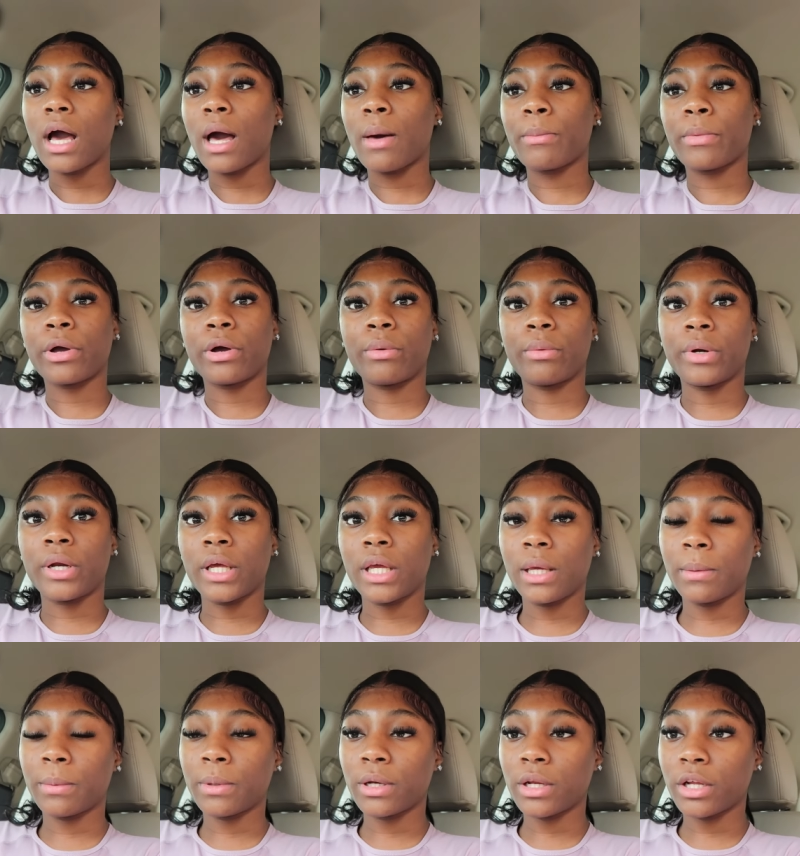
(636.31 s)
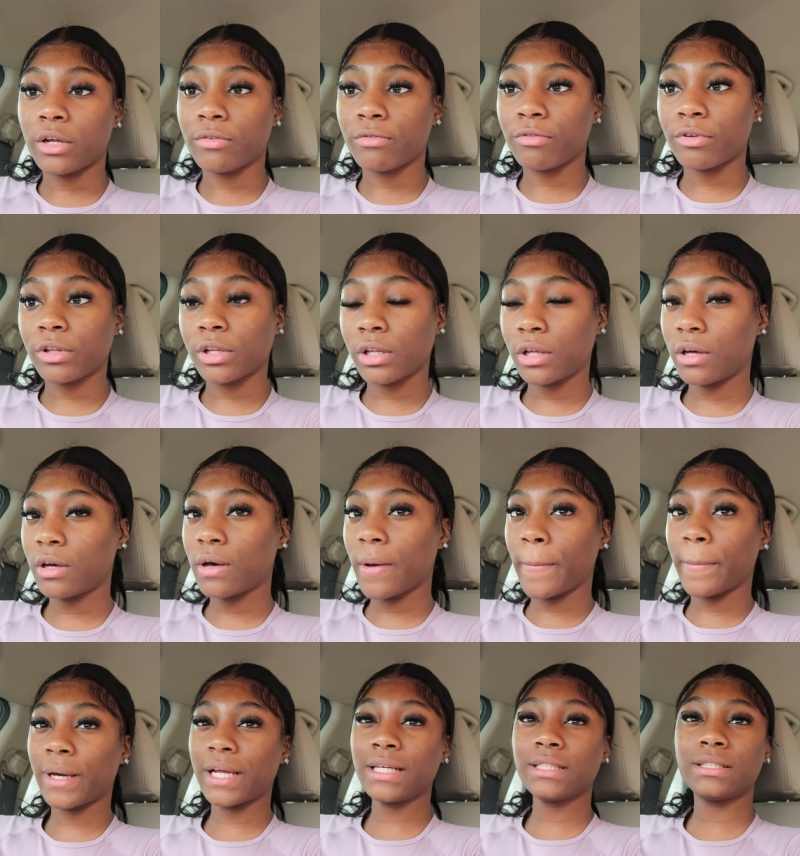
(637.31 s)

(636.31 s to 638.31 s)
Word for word: i'm not gonna want to keep it in here for long but